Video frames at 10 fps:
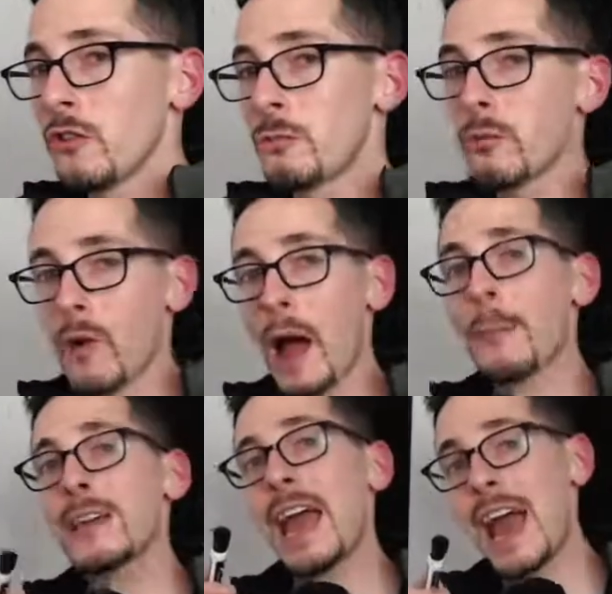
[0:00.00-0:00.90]
probably
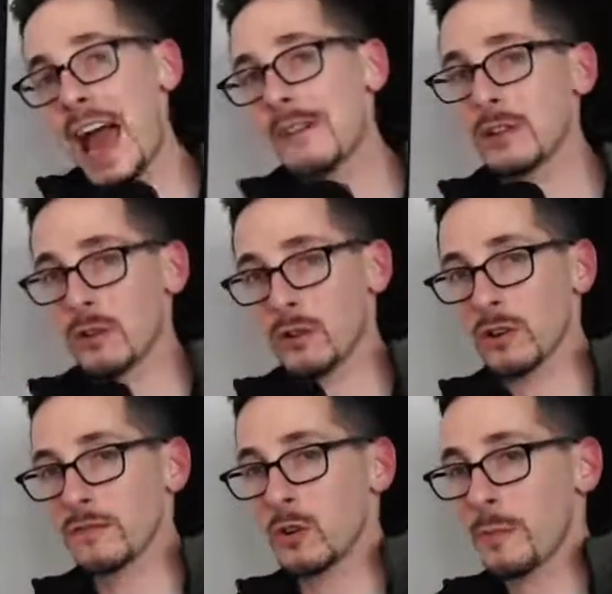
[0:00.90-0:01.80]
haven't heard of
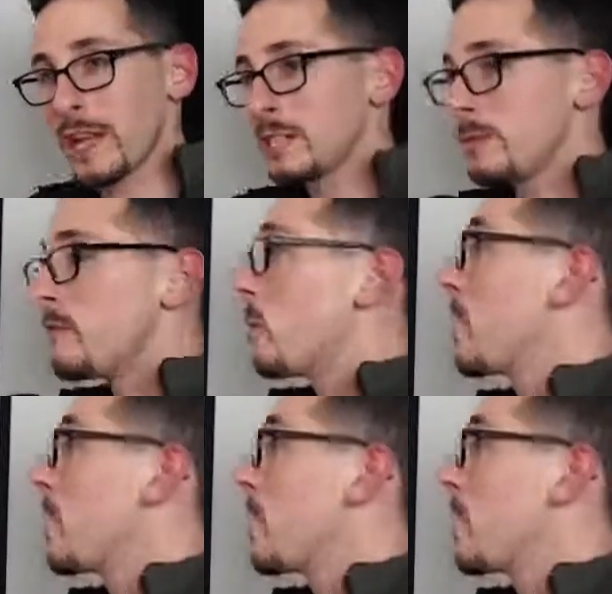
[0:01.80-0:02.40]
domains before,